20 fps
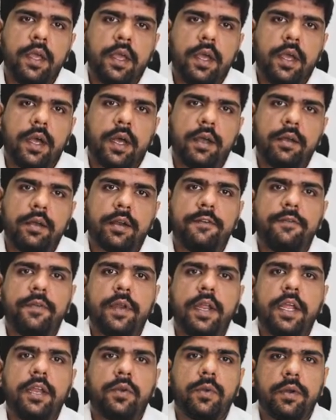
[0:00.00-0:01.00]
Uh,
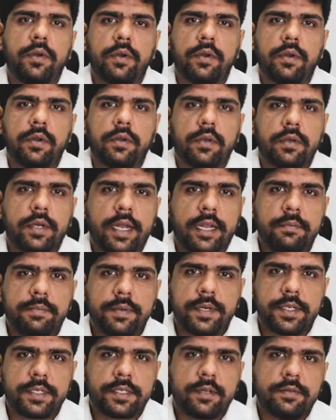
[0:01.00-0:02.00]
roughly
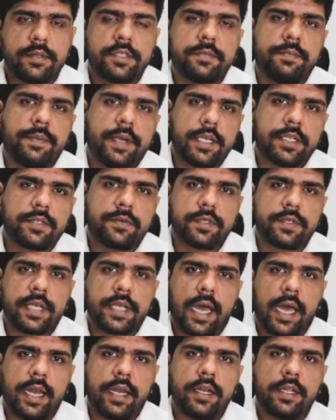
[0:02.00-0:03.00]
10% of this base was
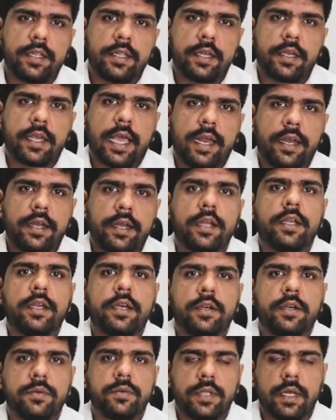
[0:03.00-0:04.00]
added in the calendar
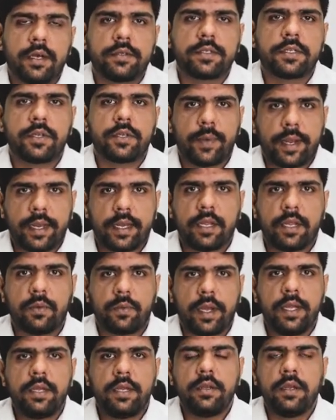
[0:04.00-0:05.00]
year
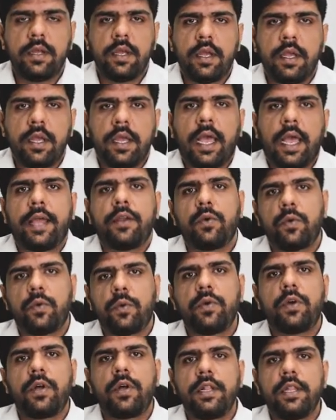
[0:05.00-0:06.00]
2021. And
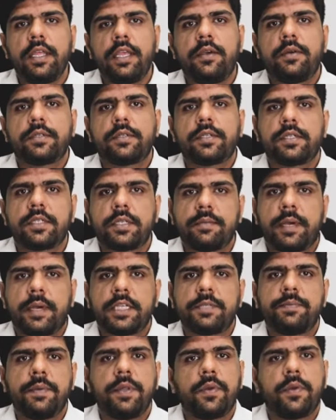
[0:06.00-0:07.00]
overall, the ecosystem
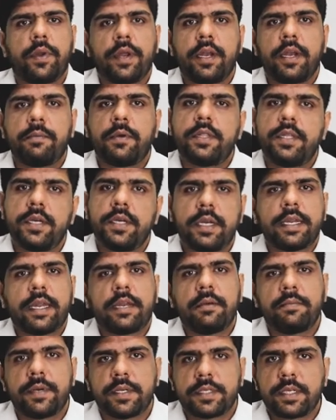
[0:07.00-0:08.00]
has been growing at about
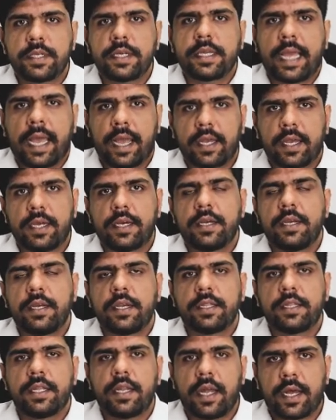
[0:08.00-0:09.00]
39% CAGR
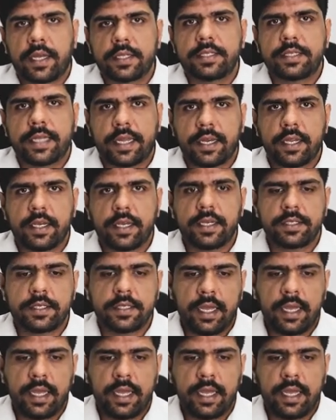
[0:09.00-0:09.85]
in the last 10 years.